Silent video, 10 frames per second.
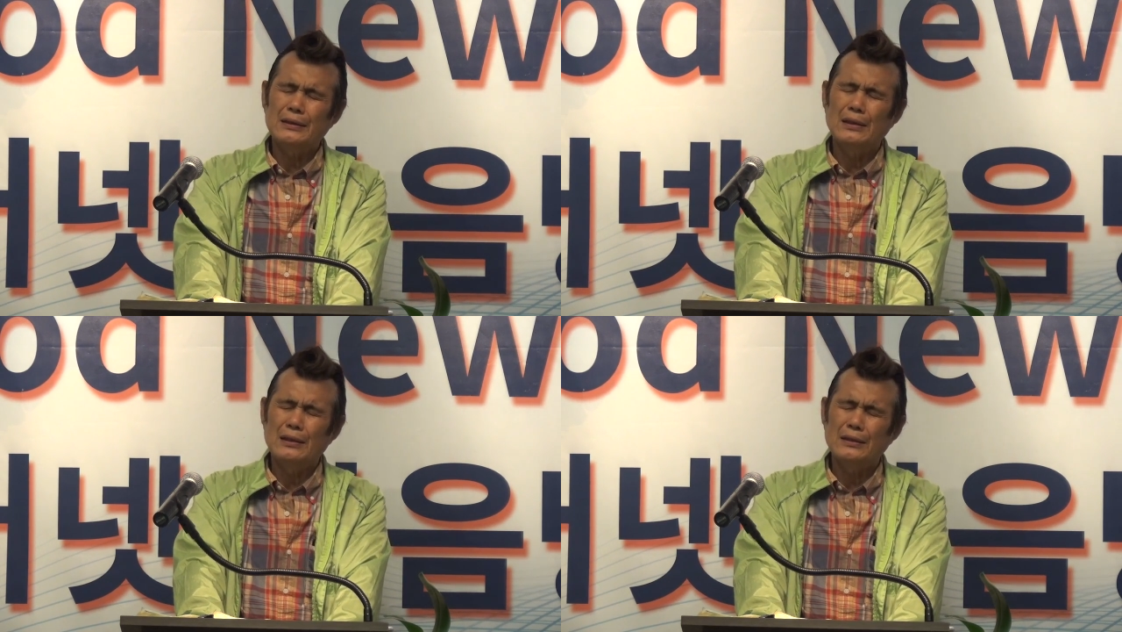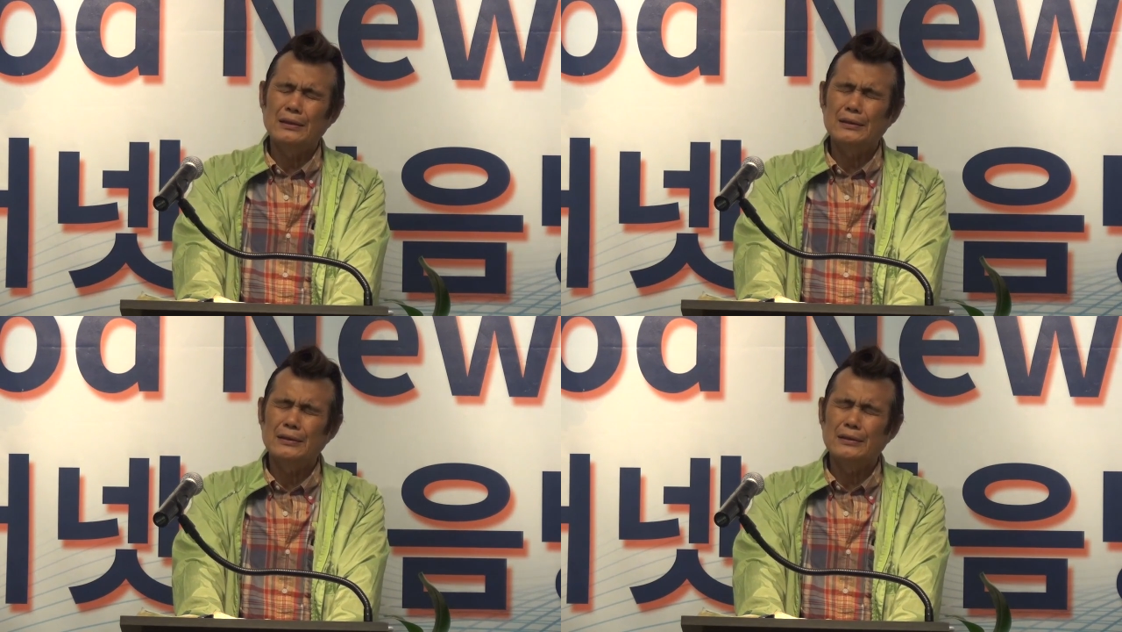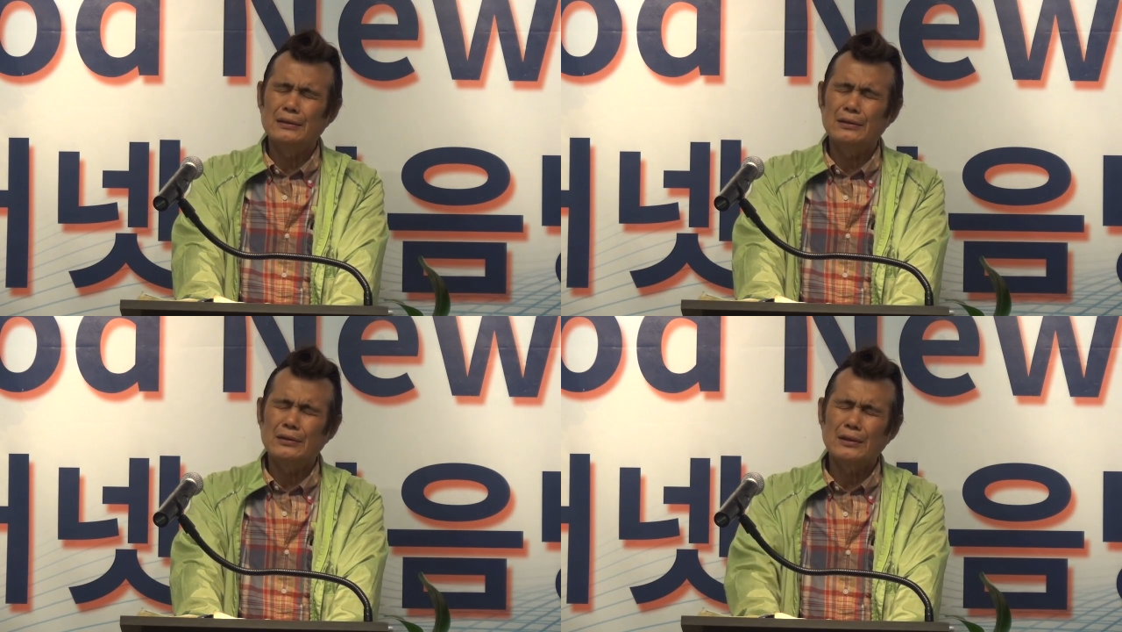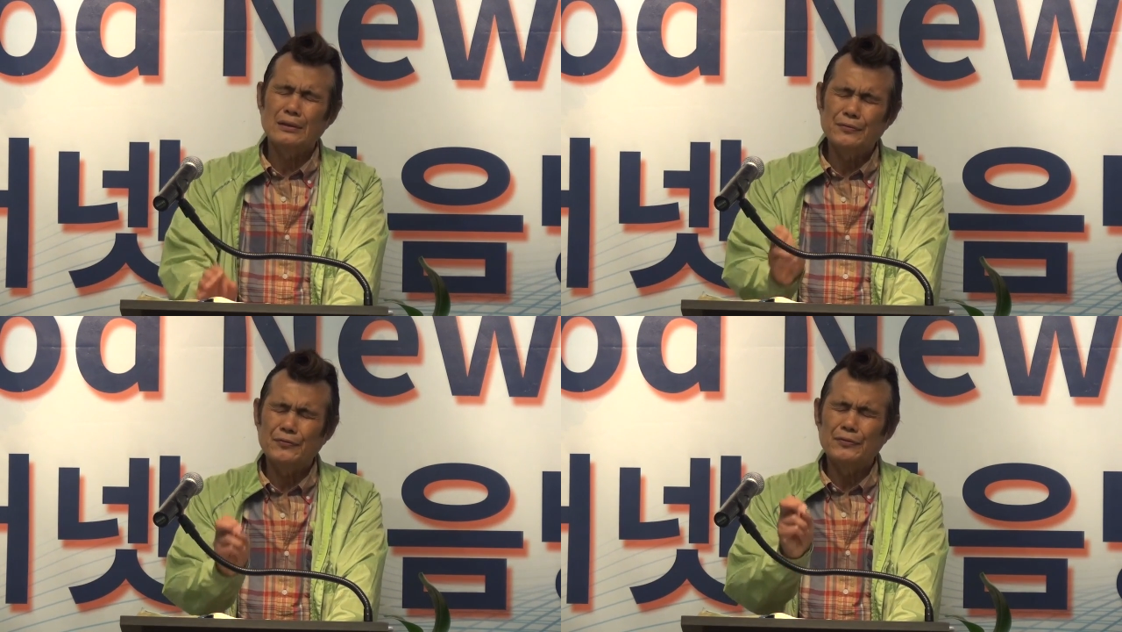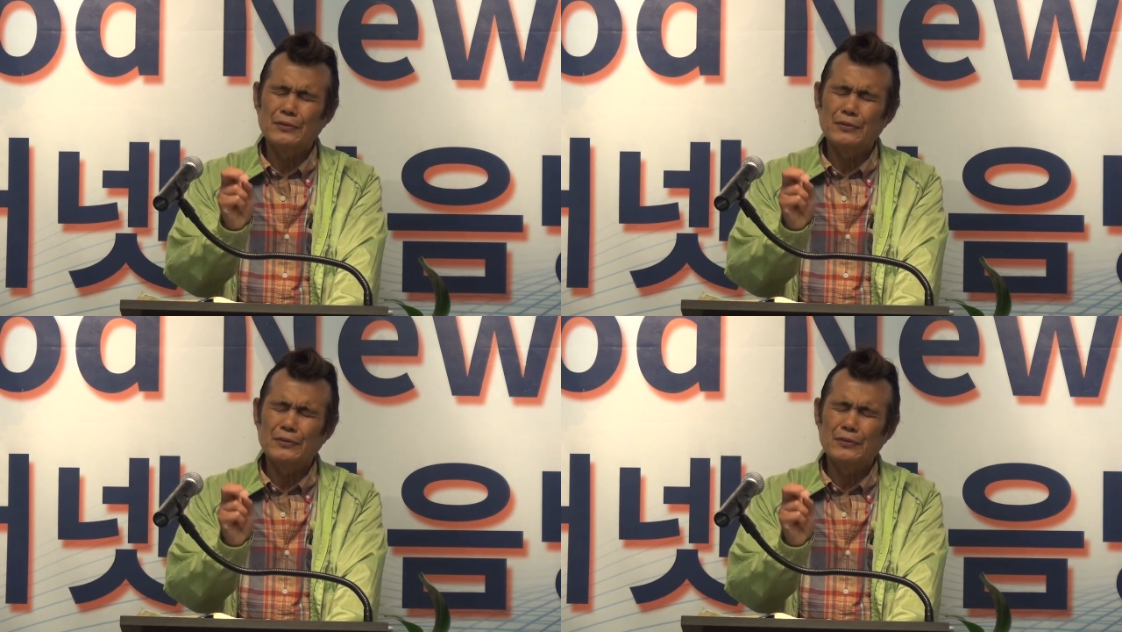Nobody speaks.